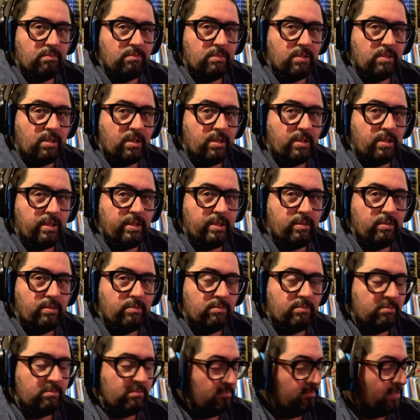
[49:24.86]

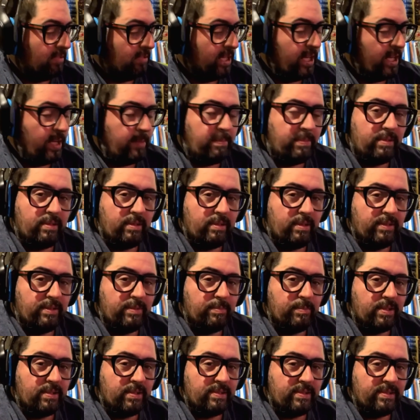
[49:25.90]
hyped as
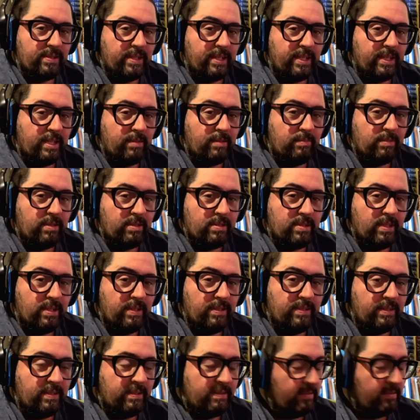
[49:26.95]
much as I am and
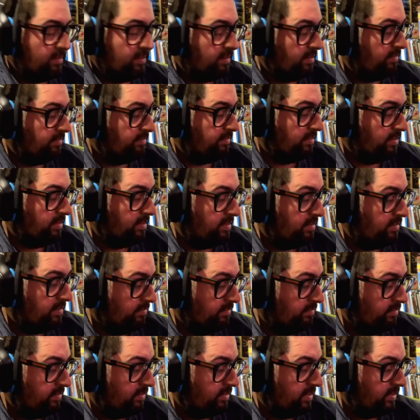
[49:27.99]
Jason are for
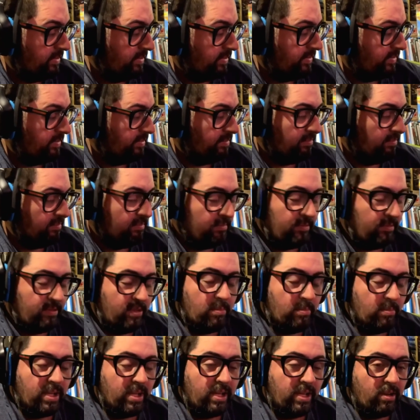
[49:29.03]
this
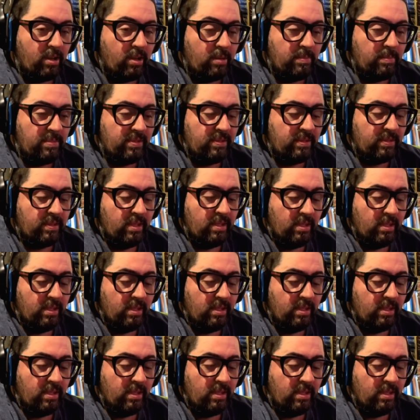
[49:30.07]
Combined Arms.